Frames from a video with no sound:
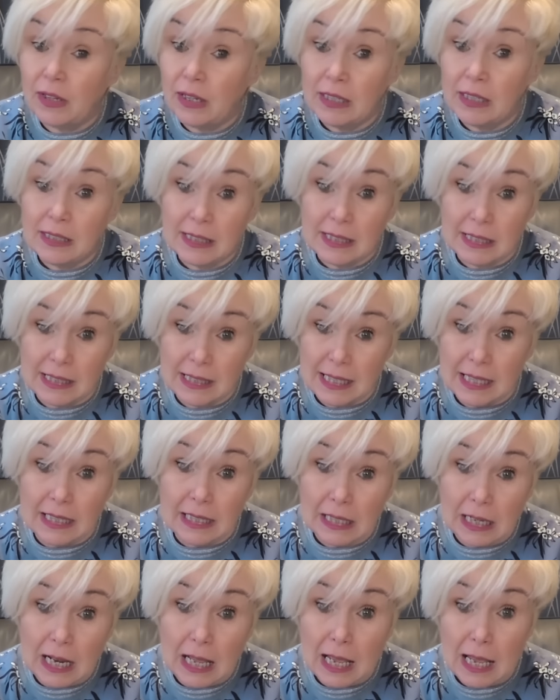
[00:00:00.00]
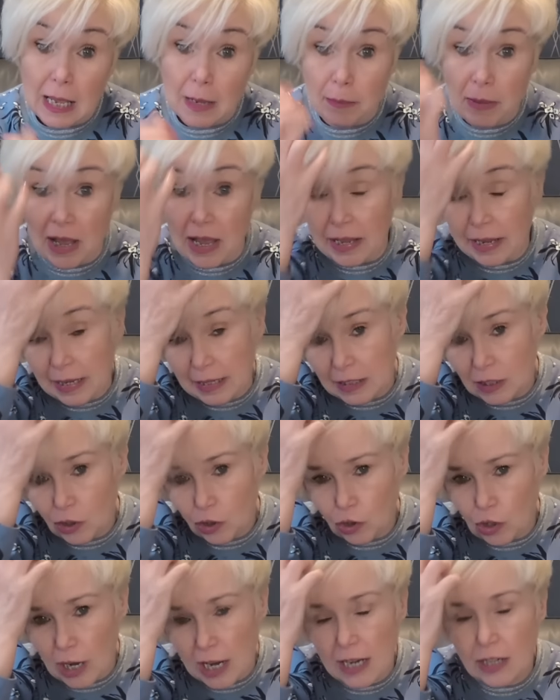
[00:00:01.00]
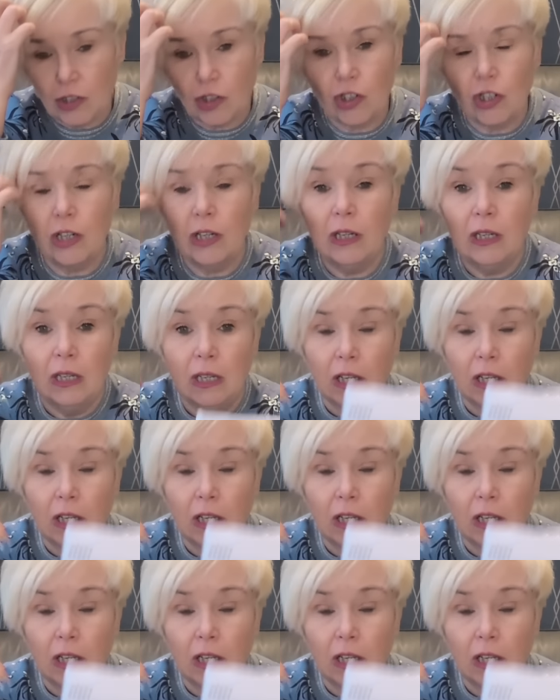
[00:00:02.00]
as the Sinclair by any stretch,